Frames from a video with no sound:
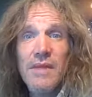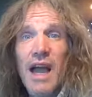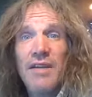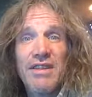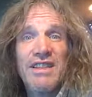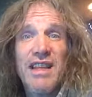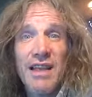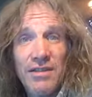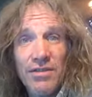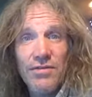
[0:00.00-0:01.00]
I have a
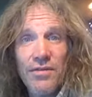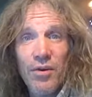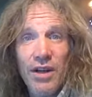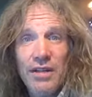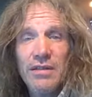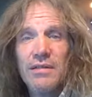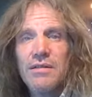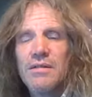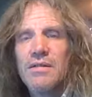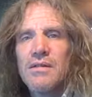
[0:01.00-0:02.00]
taste for it.
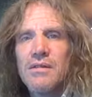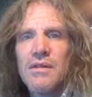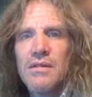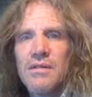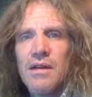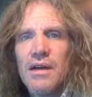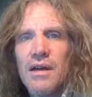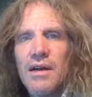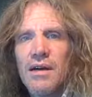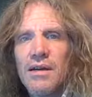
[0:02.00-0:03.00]

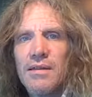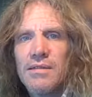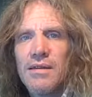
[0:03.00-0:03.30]
Uh,